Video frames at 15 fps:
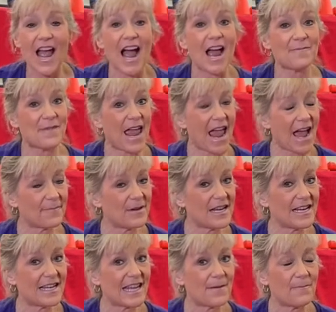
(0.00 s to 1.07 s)
I'm happy
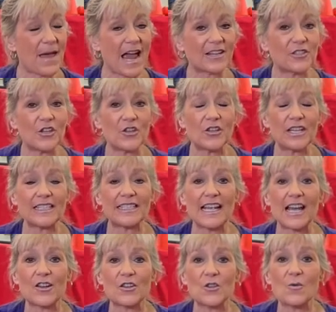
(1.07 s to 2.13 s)
to get back to you to
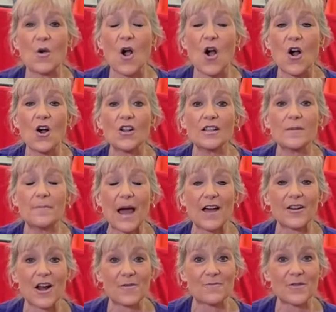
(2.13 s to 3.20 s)
tell you all
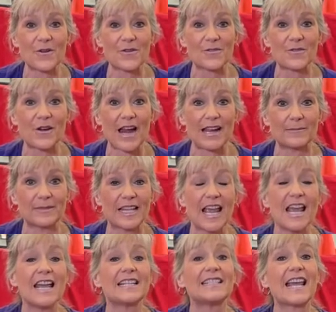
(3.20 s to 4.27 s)
about our programs
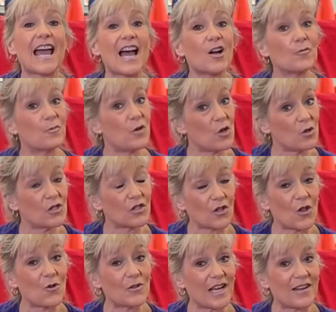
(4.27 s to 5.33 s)
to help you
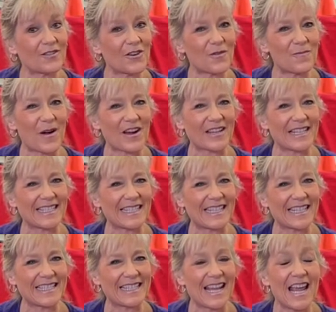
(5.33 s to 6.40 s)
slow down your
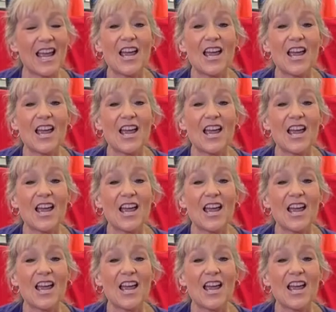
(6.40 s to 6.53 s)
Parkinson's.